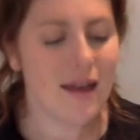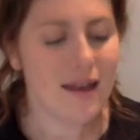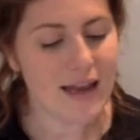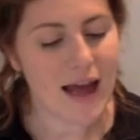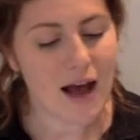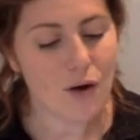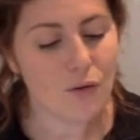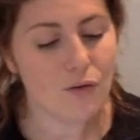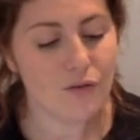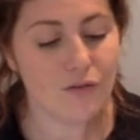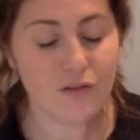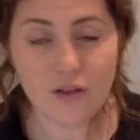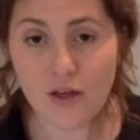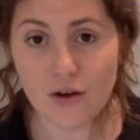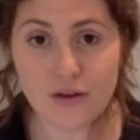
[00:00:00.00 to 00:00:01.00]
Now,
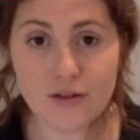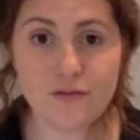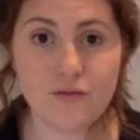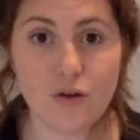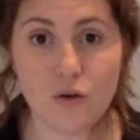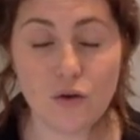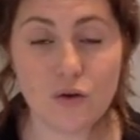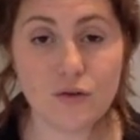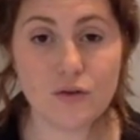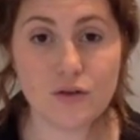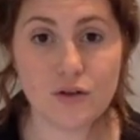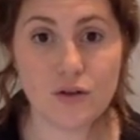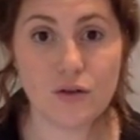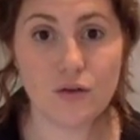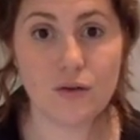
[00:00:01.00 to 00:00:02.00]
for those of you who
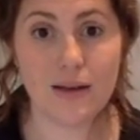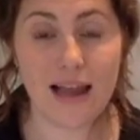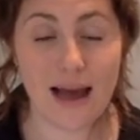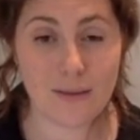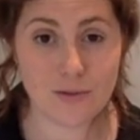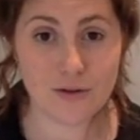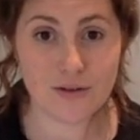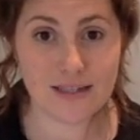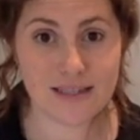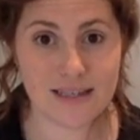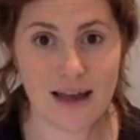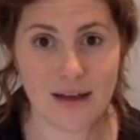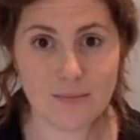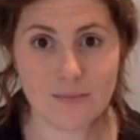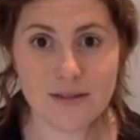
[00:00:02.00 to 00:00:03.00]
do LAMDA
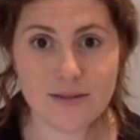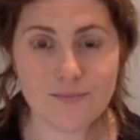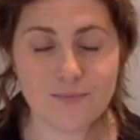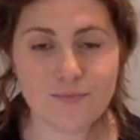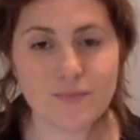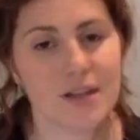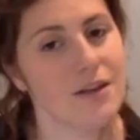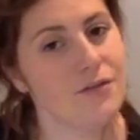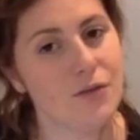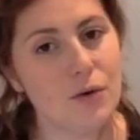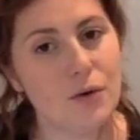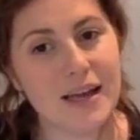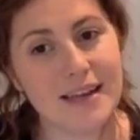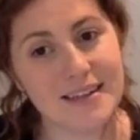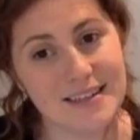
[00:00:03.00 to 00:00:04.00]
exams, if you're
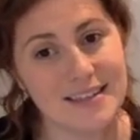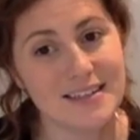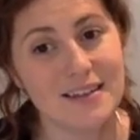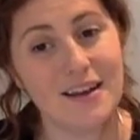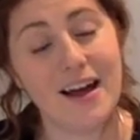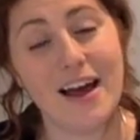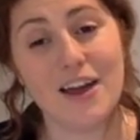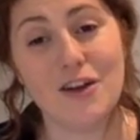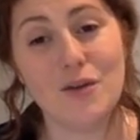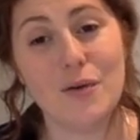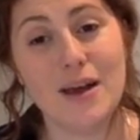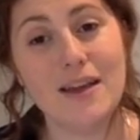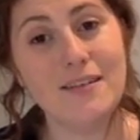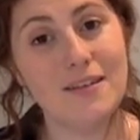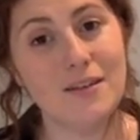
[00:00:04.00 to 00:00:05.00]
getting to the higher
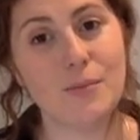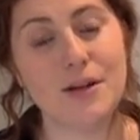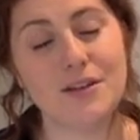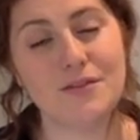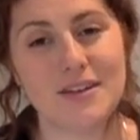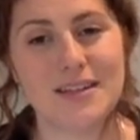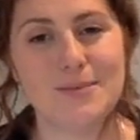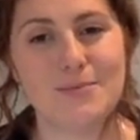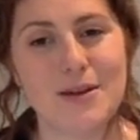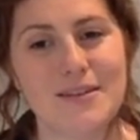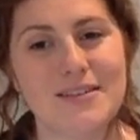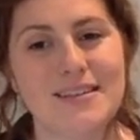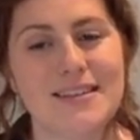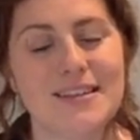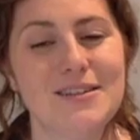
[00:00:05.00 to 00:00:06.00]
grades, you might have
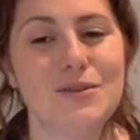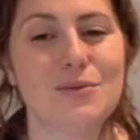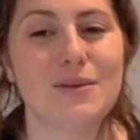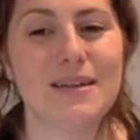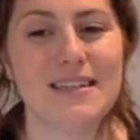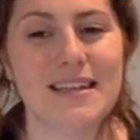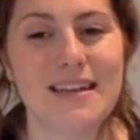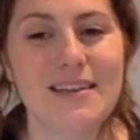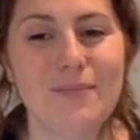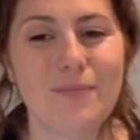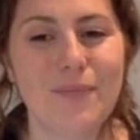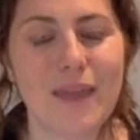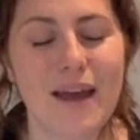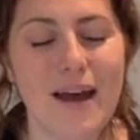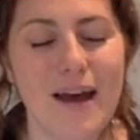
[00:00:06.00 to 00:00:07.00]
experienced this already,
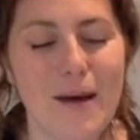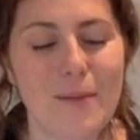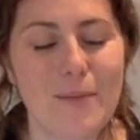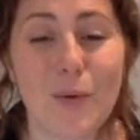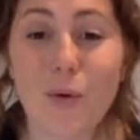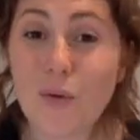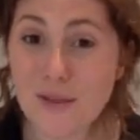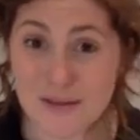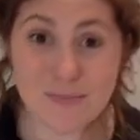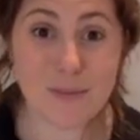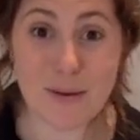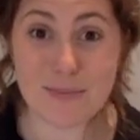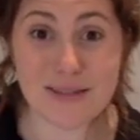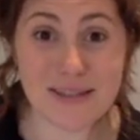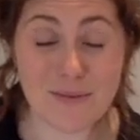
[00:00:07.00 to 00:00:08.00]
or this
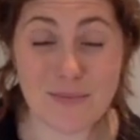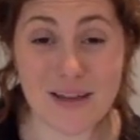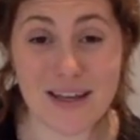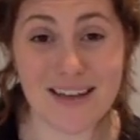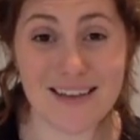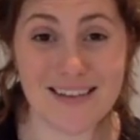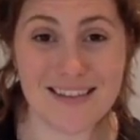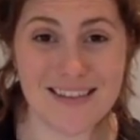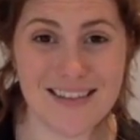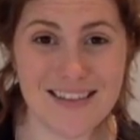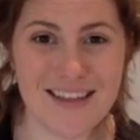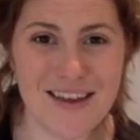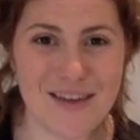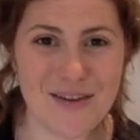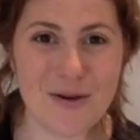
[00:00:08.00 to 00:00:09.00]
might be something
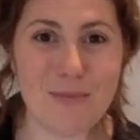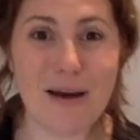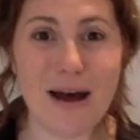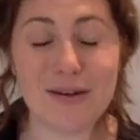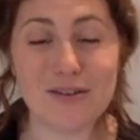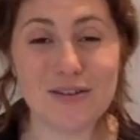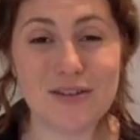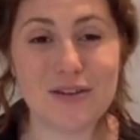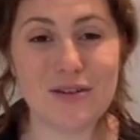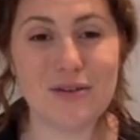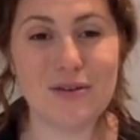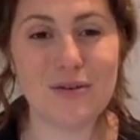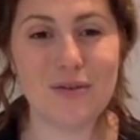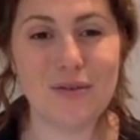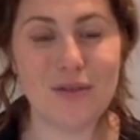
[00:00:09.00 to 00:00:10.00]
that you're about
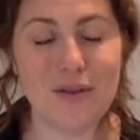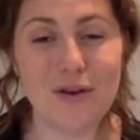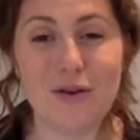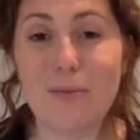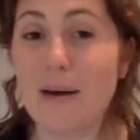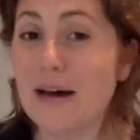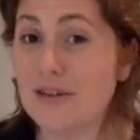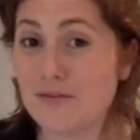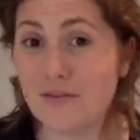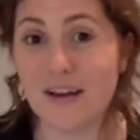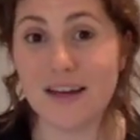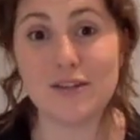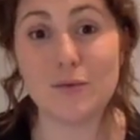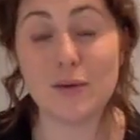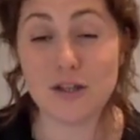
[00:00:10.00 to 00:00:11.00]
to
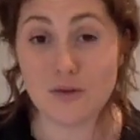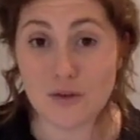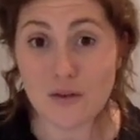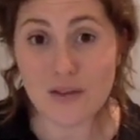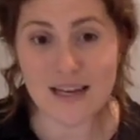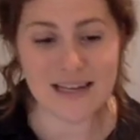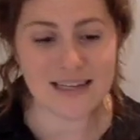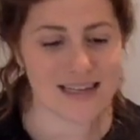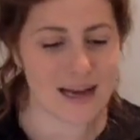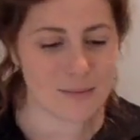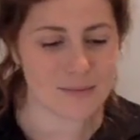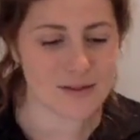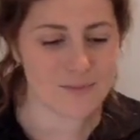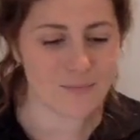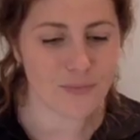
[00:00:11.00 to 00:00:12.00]
find when you do the exams.